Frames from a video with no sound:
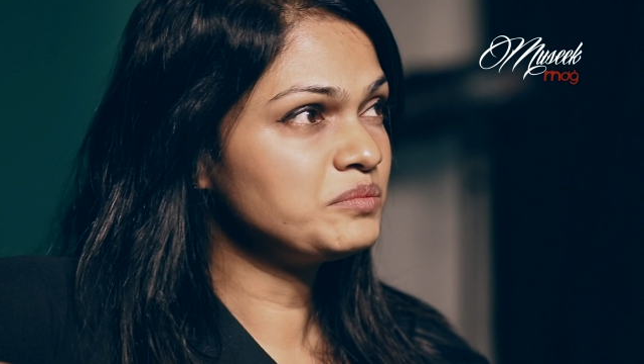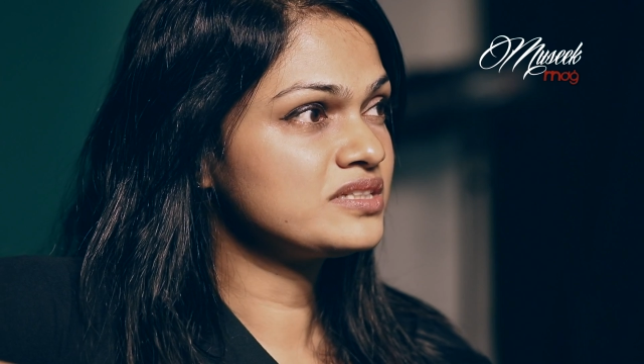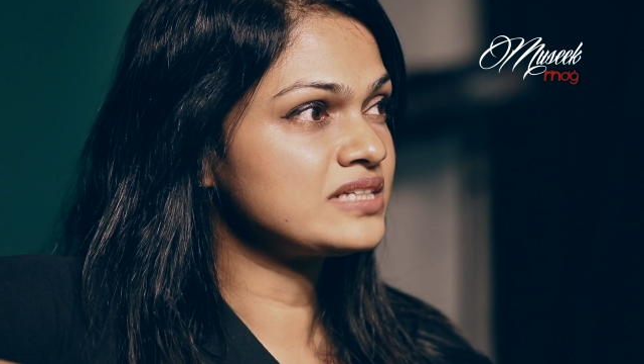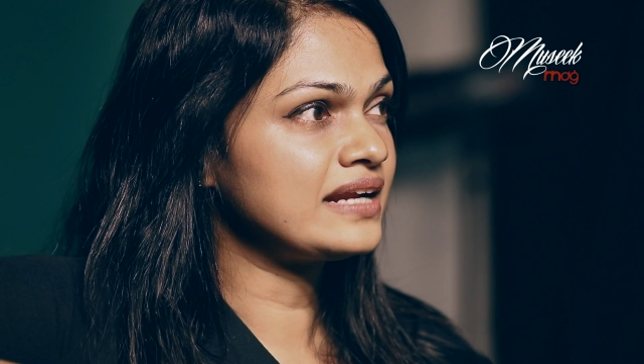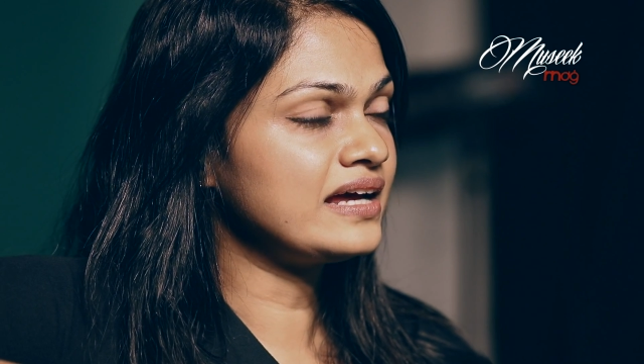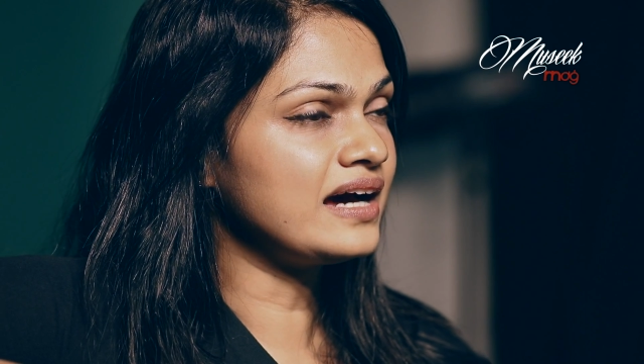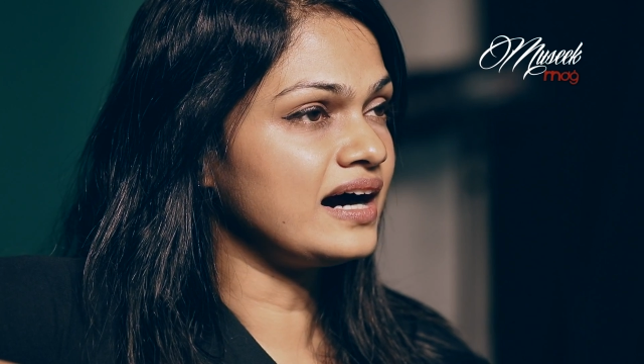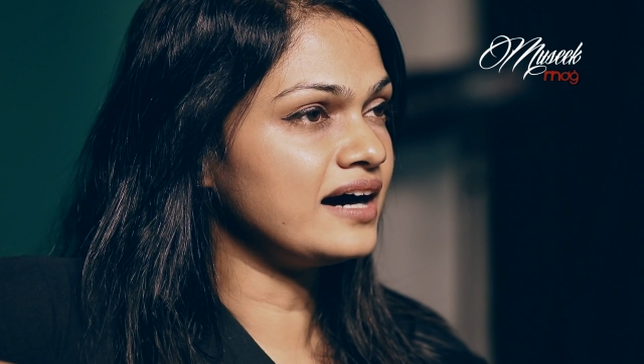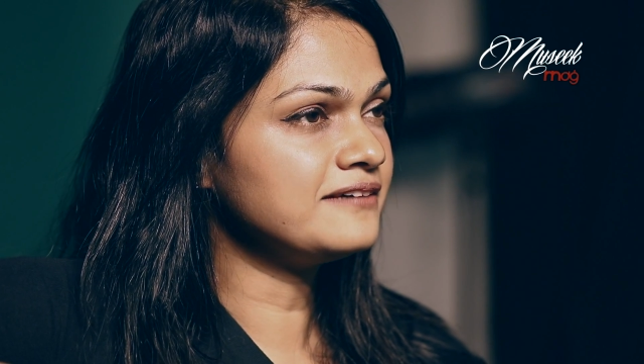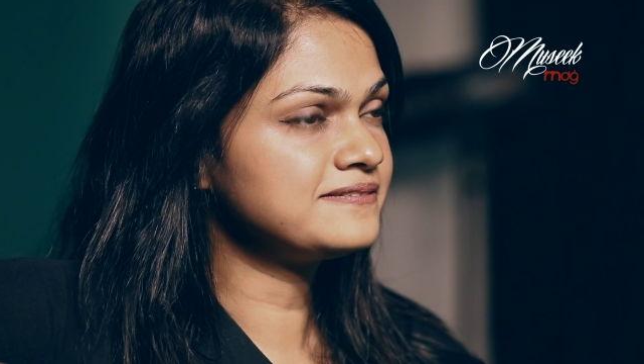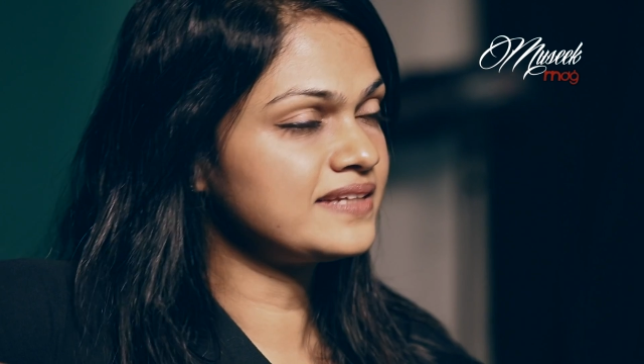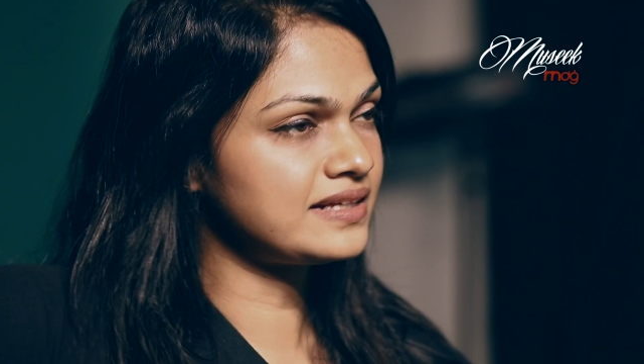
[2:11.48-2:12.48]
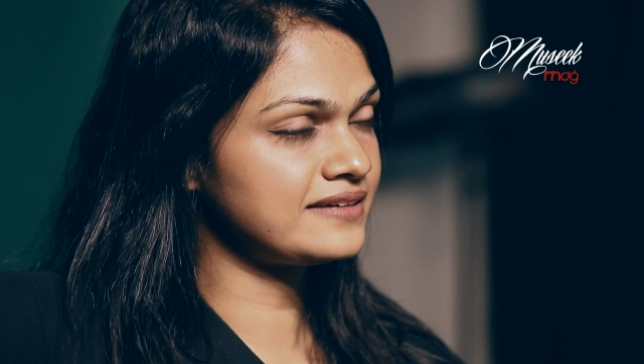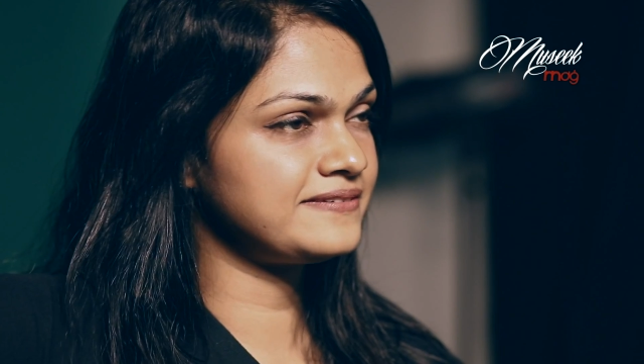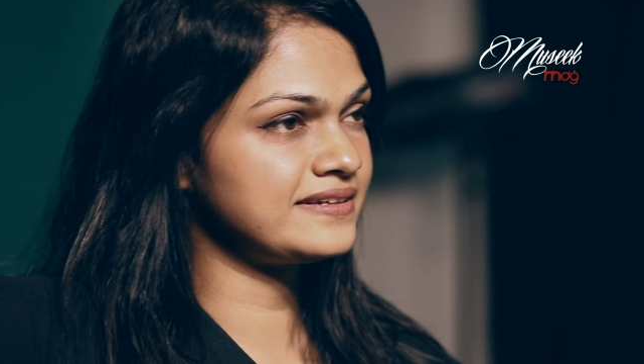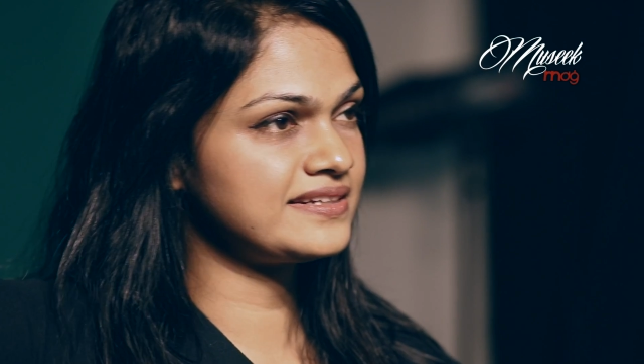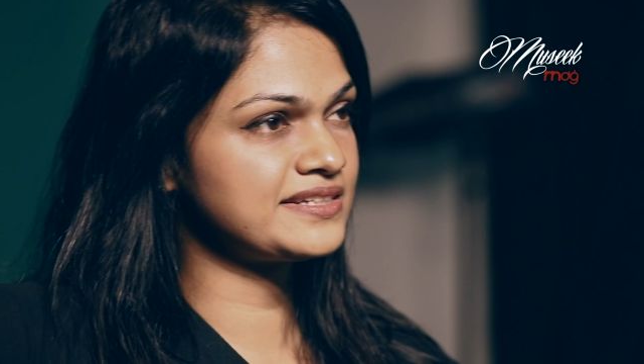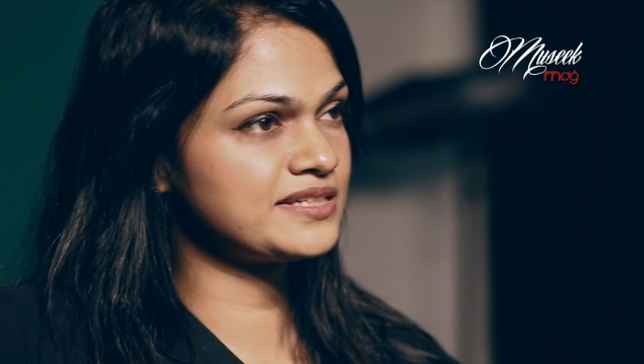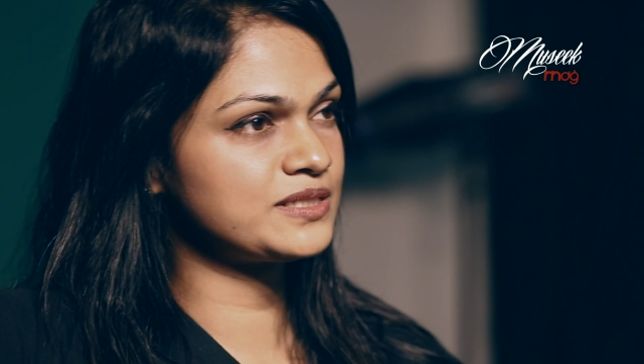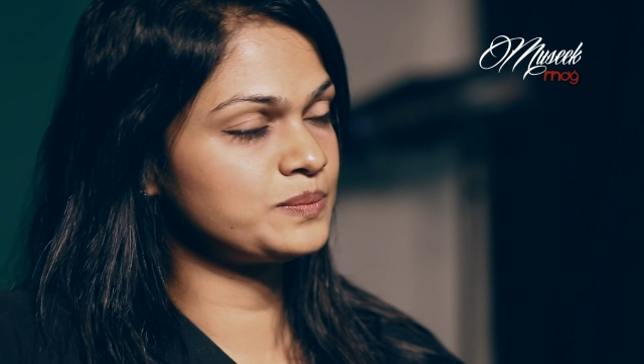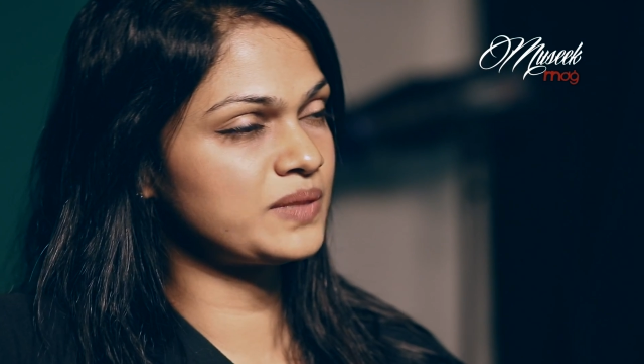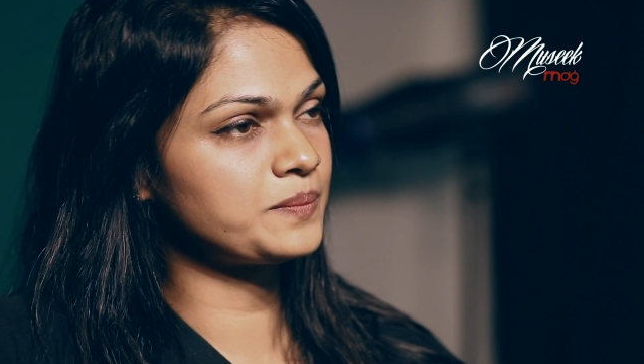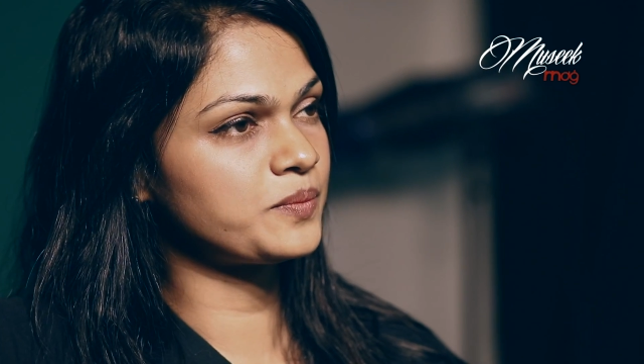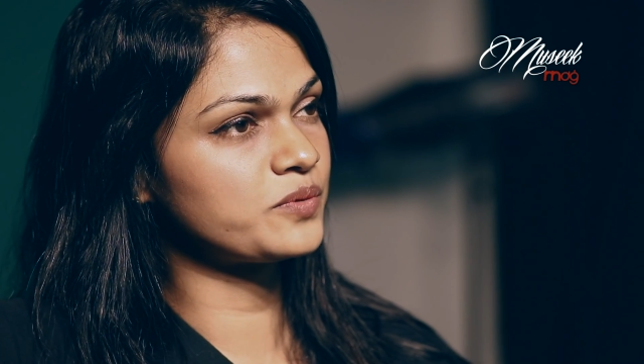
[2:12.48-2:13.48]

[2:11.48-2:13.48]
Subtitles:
came to Chennai after I finished my